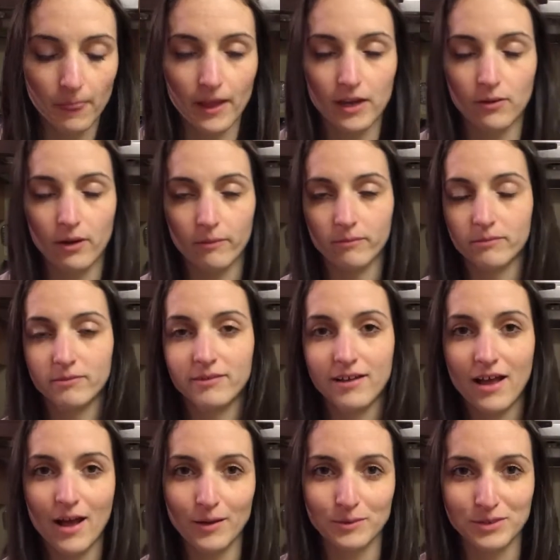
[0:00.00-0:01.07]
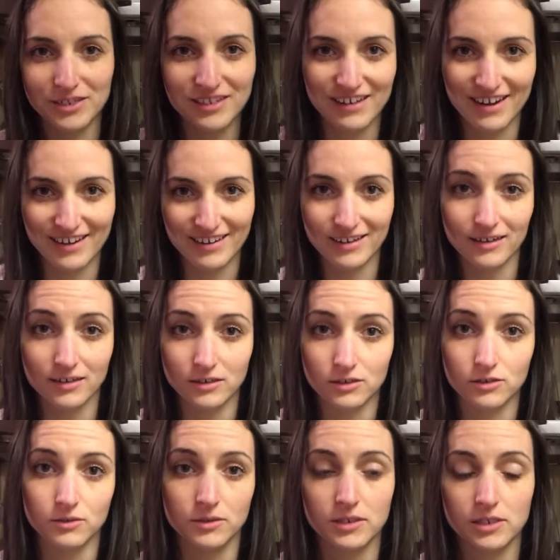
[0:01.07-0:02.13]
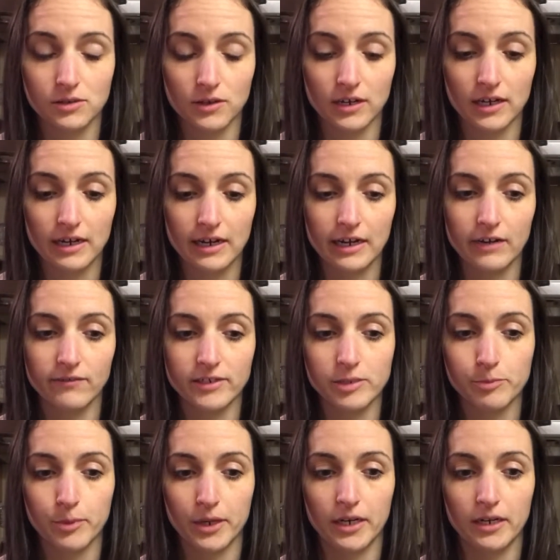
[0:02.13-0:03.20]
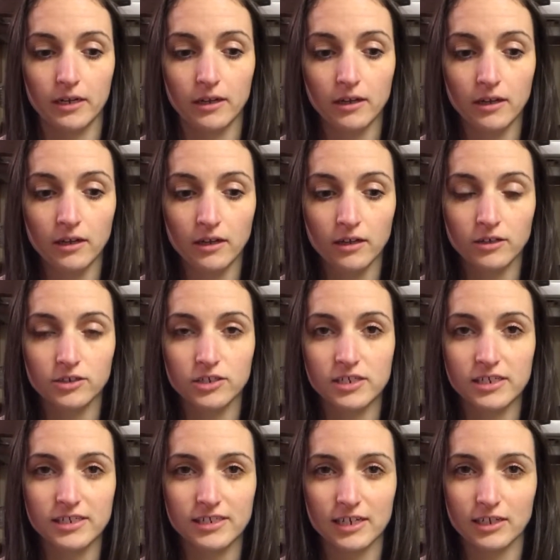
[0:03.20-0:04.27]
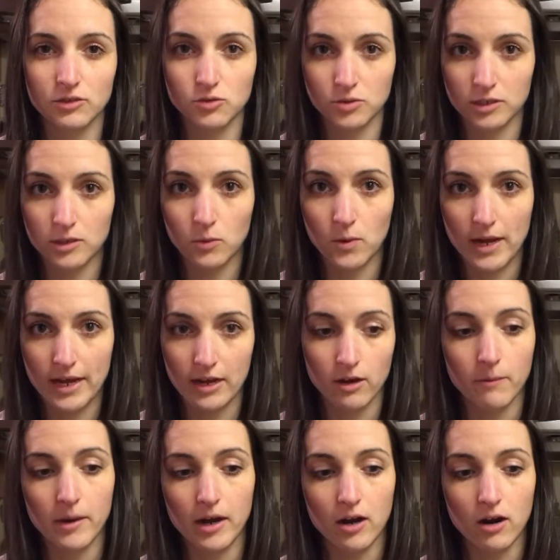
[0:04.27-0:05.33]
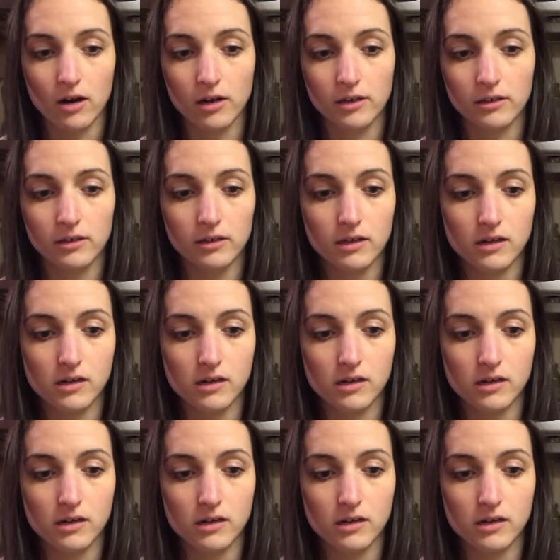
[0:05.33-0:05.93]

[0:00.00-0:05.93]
Anyway, I'm just gonna kind of get into it so I can kind of explain it, just because like it's really weighing on my heart.